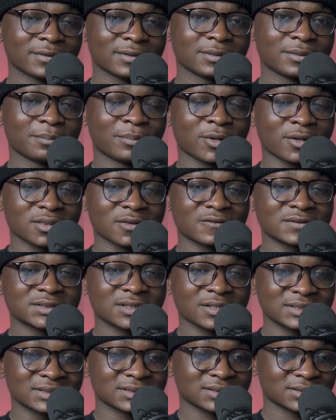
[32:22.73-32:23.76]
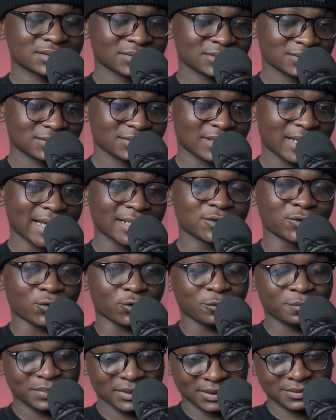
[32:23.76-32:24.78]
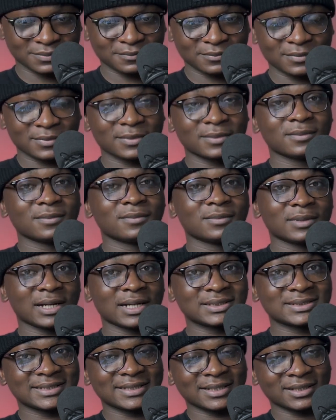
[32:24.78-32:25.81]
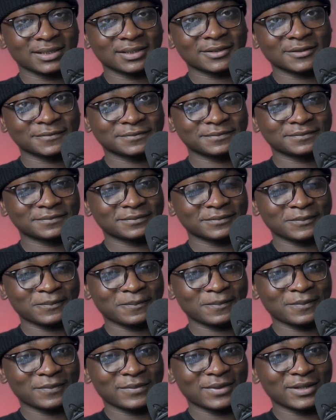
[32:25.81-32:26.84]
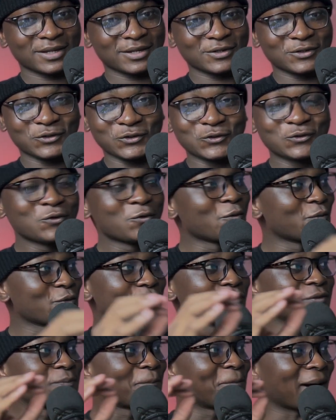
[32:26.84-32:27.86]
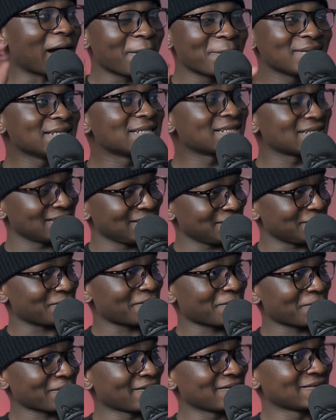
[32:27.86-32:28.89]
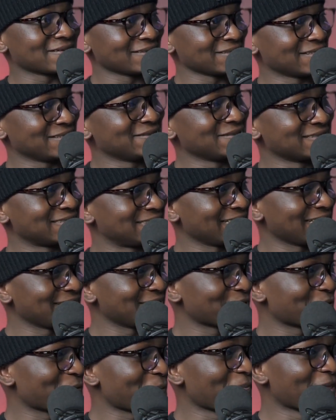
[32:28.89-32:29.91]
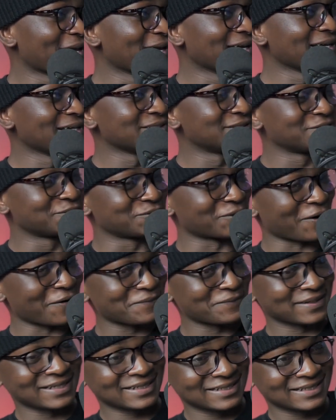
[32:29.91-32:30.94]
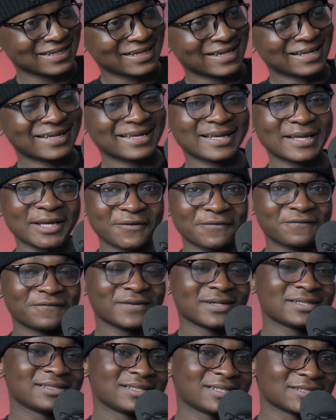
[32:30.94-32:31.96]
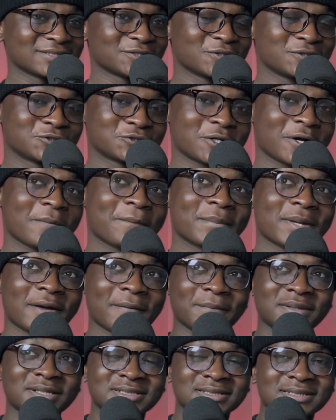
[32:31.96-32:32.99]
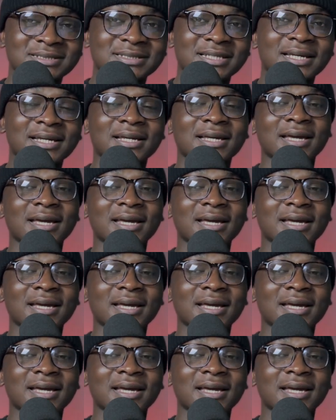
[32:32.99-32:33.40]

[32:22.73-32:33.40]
Birth of Stars I drop attack, you publicly you said it's dropping. If it does not drop, please attack.